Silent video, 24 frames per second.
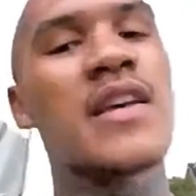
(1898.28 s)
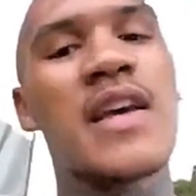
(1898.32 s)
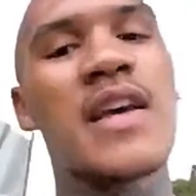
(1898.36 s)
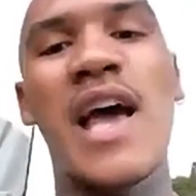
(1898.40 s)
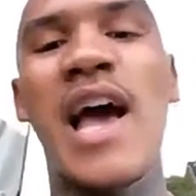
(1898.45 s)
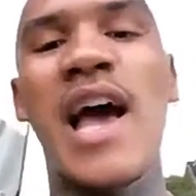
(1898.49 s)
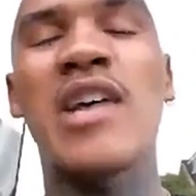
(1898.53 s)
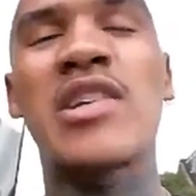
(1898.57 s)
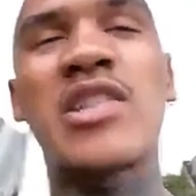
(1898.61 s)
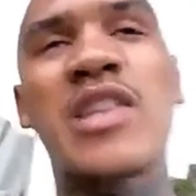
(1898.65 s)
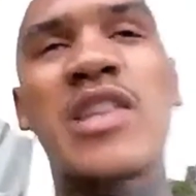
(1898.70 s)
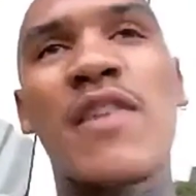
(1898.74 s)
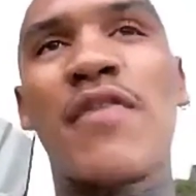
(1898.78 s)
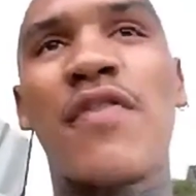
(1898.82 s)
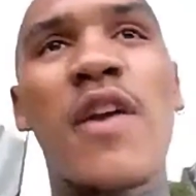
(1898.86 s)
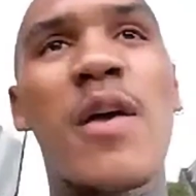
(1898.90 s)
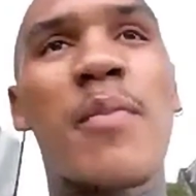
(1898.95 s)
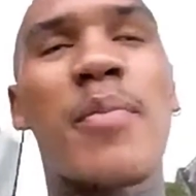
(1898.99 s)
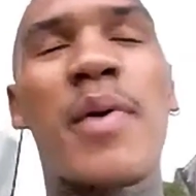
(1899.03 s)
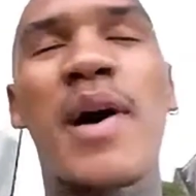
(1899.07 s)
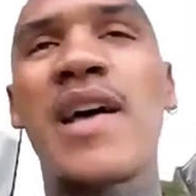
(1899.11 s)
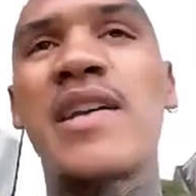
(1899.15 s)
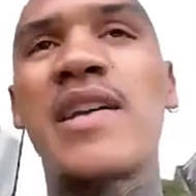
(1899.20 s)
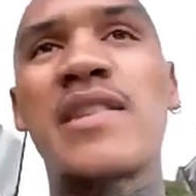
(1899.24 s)
Ashley
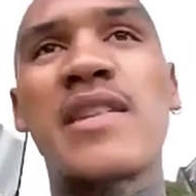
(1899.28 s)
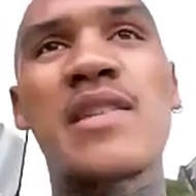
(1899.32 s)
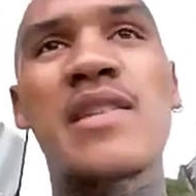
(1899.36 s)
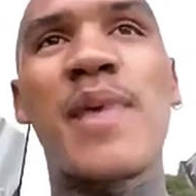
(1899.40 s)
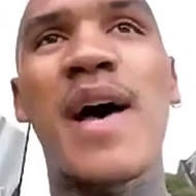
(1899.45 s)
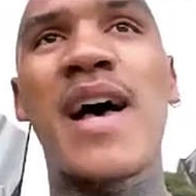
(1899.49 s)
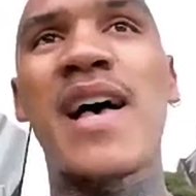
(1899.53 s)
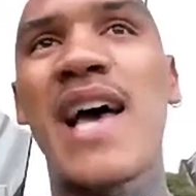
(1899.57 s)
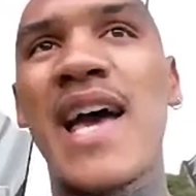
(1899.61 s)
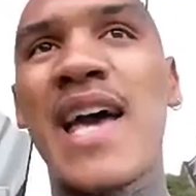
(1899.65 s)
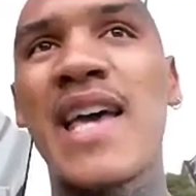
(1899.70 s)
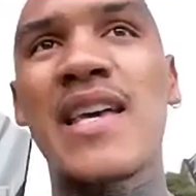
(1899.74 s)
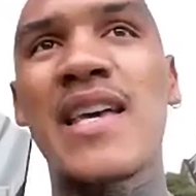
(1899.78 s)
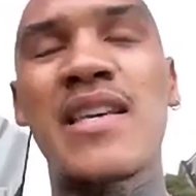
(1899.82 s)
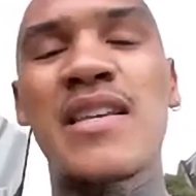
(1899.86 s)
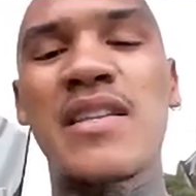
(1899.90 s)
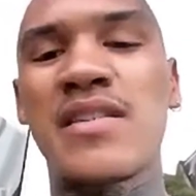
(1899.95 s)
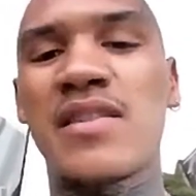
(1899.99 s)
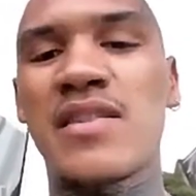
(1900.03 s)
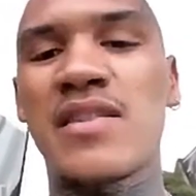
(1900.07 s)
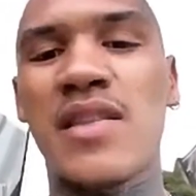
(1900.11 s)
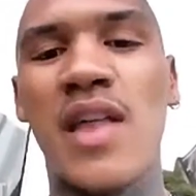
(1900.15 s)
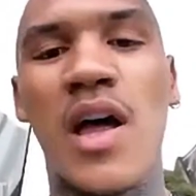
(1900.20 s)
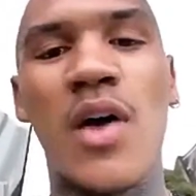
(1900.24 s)
Fairpain. He's about 18
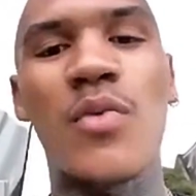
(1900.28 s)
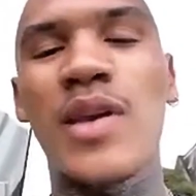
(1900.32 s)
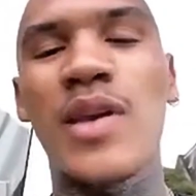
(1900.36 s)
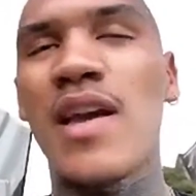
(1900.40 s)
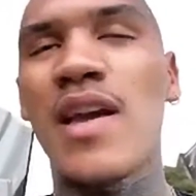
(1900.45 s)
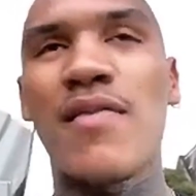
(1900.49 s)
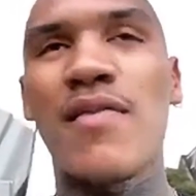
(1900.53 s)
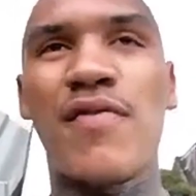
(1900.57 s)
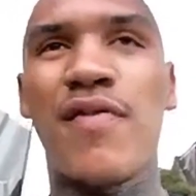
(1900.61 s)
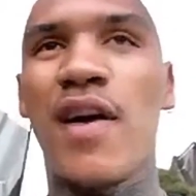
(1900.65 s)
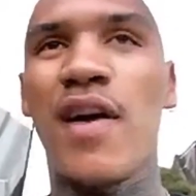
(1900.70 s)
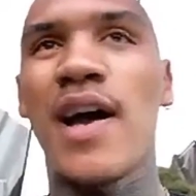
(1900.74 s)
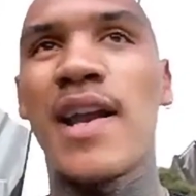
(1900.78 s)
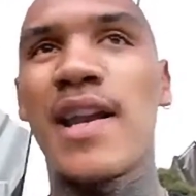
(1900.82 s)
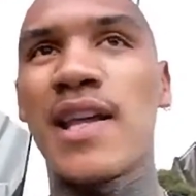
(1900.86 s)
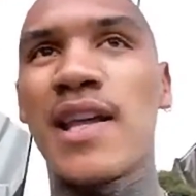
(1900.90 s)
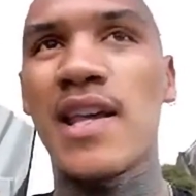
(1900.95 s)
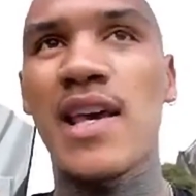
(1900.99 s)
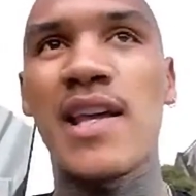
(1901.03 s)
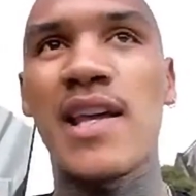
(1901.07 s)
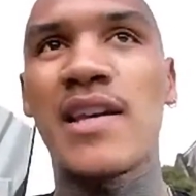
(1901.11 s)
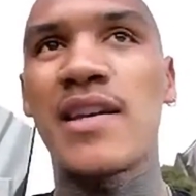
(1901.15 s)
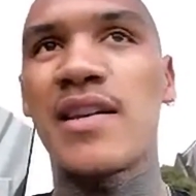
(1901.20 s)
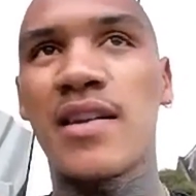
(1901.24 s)
stone. He ain't fighting
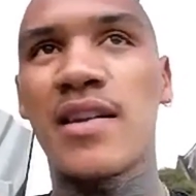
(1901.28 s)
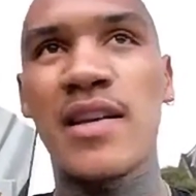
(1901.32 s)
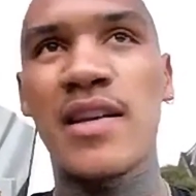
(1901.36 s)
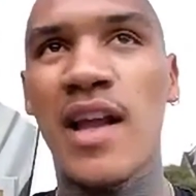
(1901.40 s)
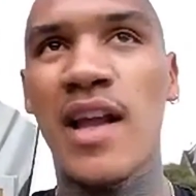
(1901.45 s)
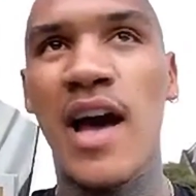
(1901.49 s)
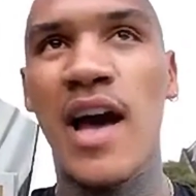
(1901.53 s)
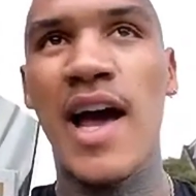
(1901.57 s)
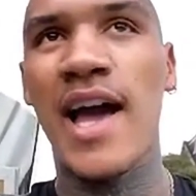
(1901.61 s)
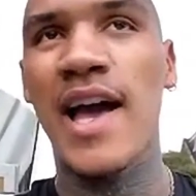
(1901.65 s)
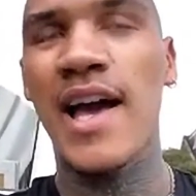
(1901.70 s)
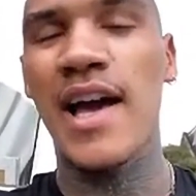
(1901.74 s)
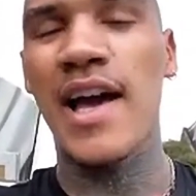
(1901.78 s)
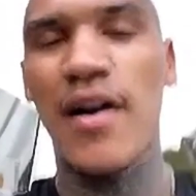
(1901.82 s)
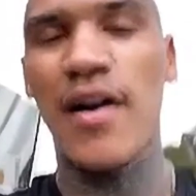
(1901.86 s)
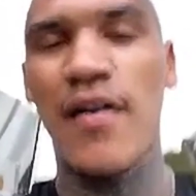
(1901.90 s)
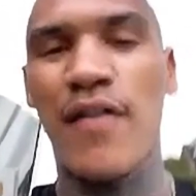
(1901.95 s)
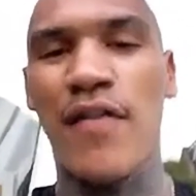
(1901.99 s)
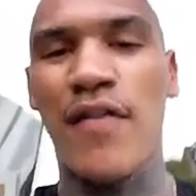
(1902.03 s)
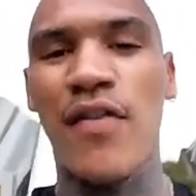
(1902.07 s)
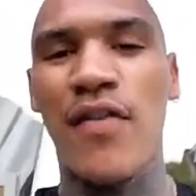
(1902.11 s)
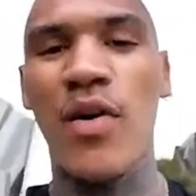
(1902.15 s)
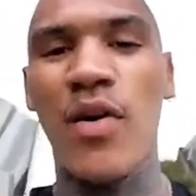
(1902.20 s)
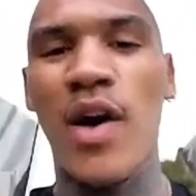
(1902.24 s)
again. Like I
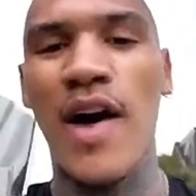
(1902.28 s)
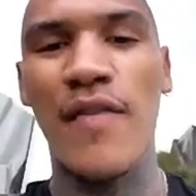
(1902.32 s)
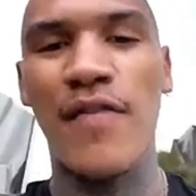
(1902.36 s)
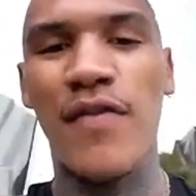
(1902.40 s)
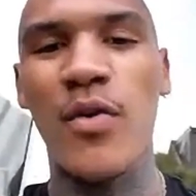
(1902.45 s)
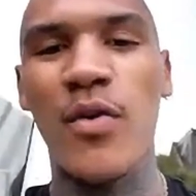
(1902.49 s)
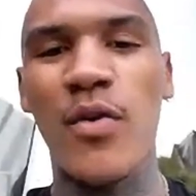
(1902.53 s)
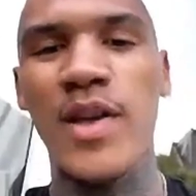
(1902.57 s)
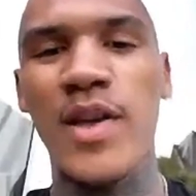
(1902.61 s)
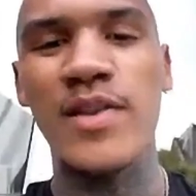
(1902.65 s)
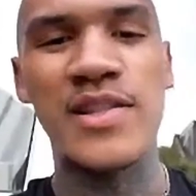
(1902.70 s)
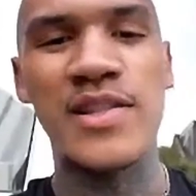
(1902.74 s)
thought he was